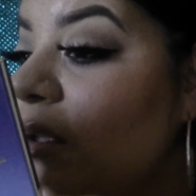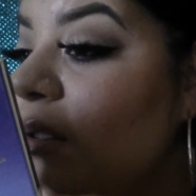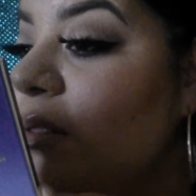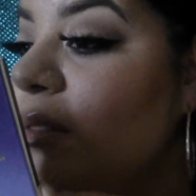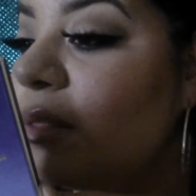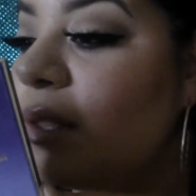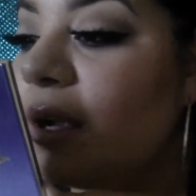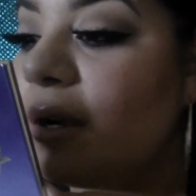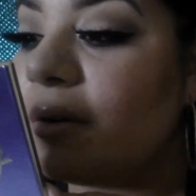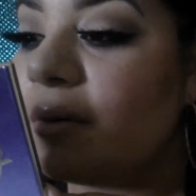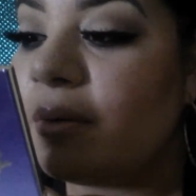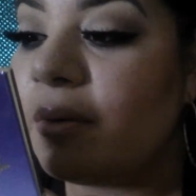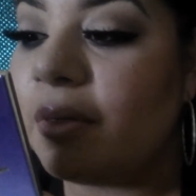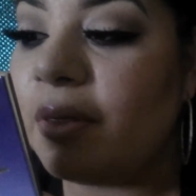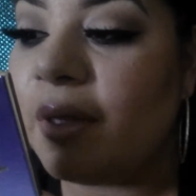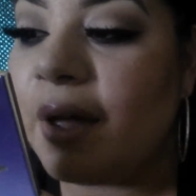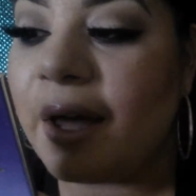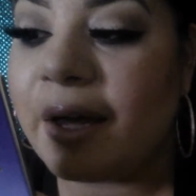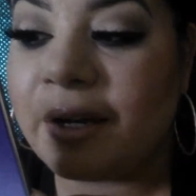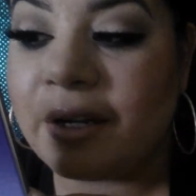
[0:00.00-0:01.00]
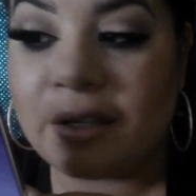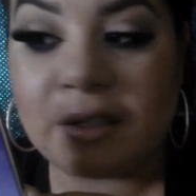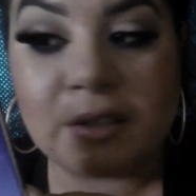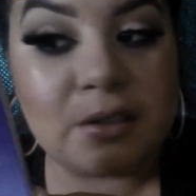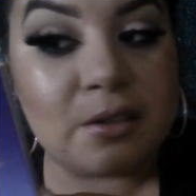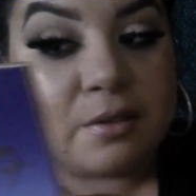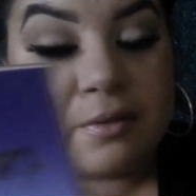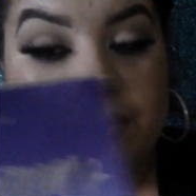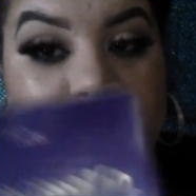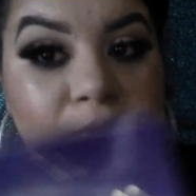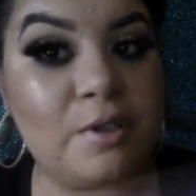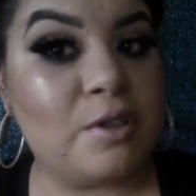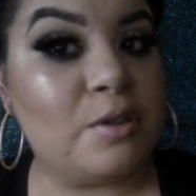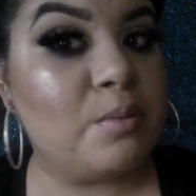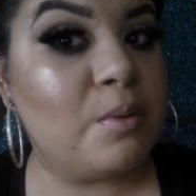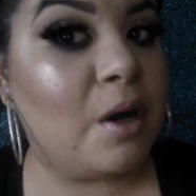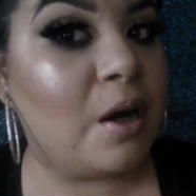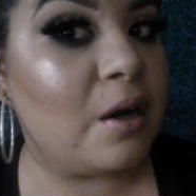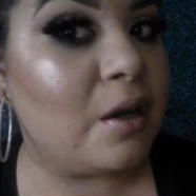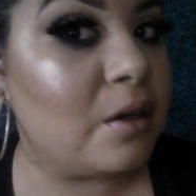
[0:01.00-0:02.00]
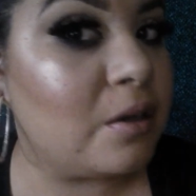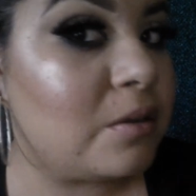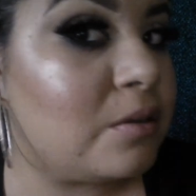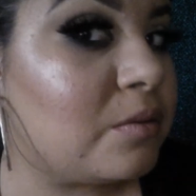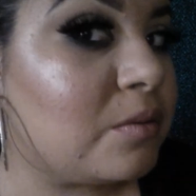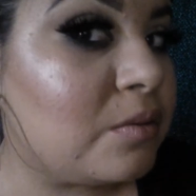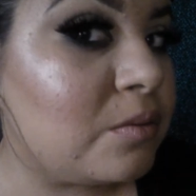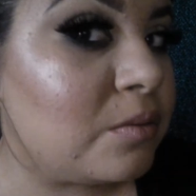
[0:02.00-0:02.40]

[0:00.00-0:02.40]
And there. That is the finished product.